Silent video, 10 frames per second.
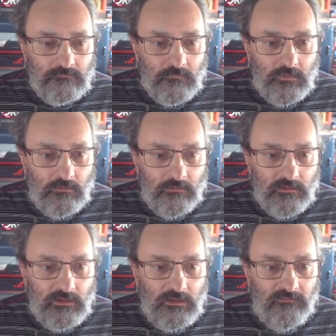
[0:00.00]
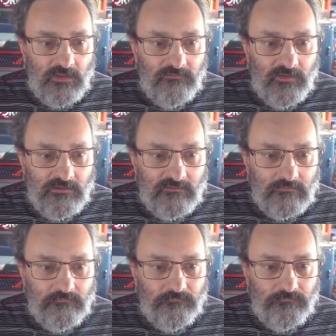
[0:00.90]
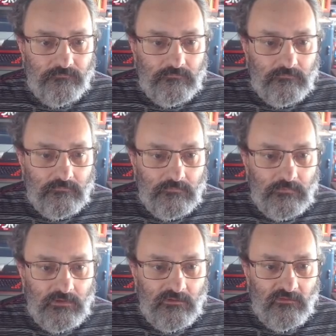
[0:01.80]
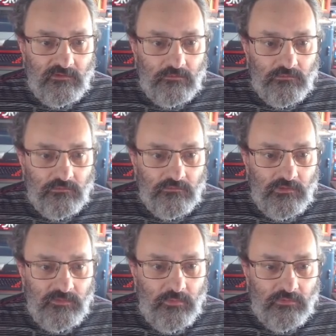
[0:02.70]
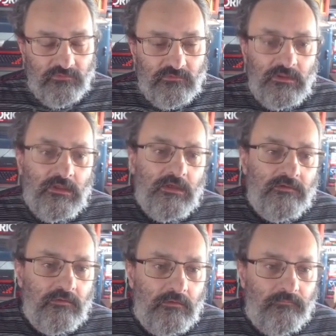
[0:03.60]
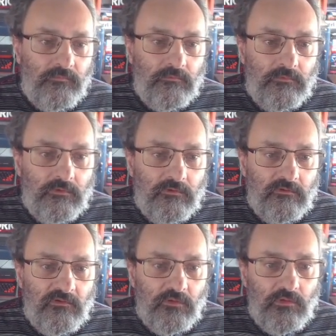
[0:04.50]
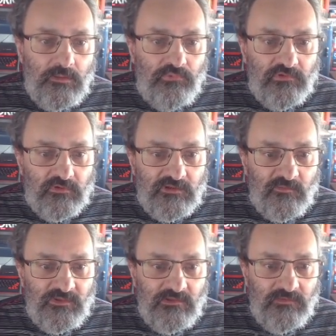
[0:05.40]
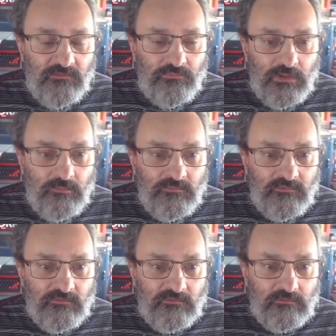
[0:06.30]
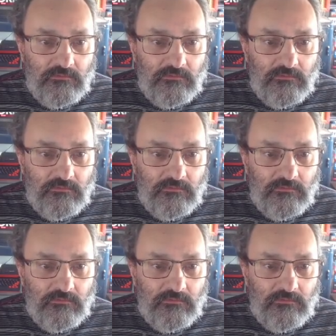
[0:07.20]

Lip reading: And if I fight, you can see also the hitbox. So they only present at specific frames